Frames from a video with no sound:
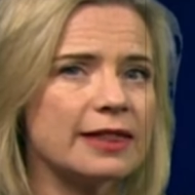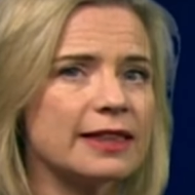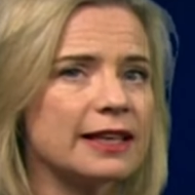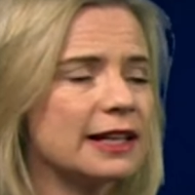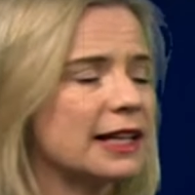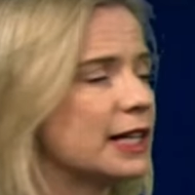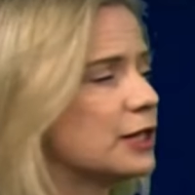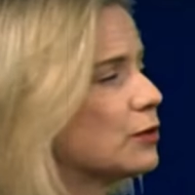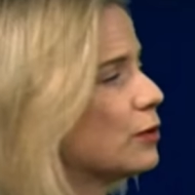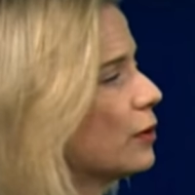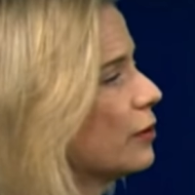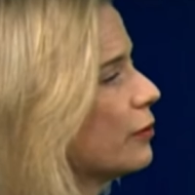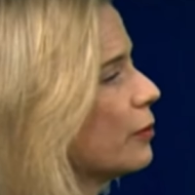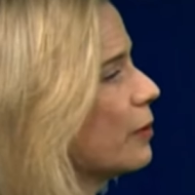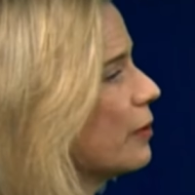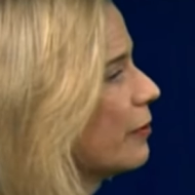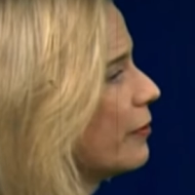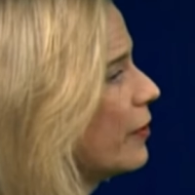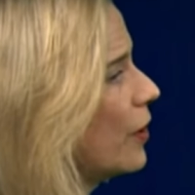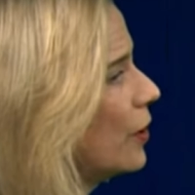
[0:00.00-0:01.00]
I think, later on
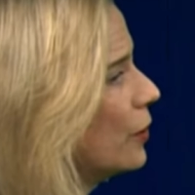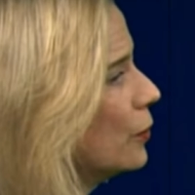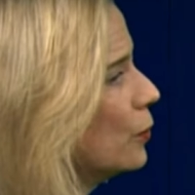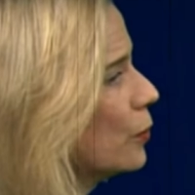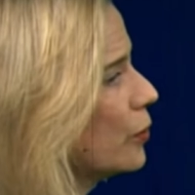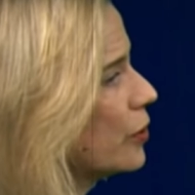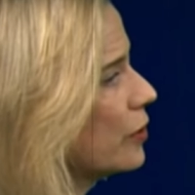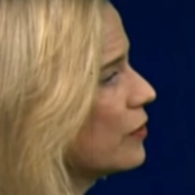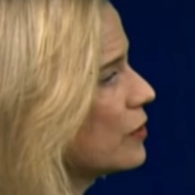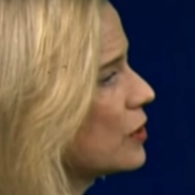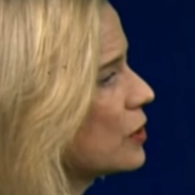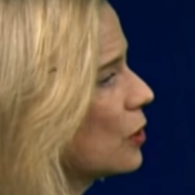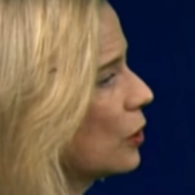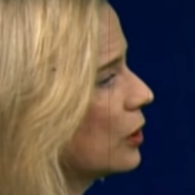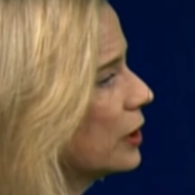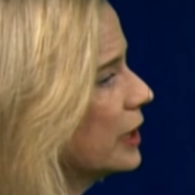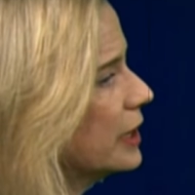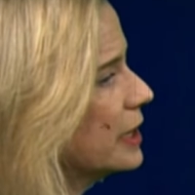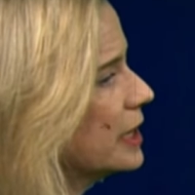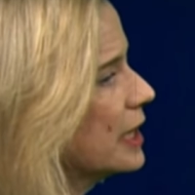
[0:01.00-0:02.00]
from the far north of
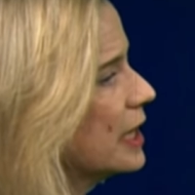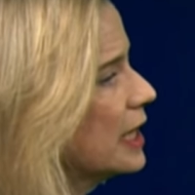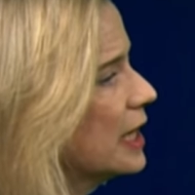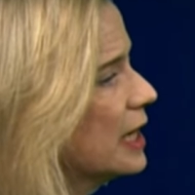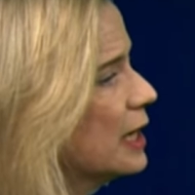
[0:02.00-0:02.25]
Scotland.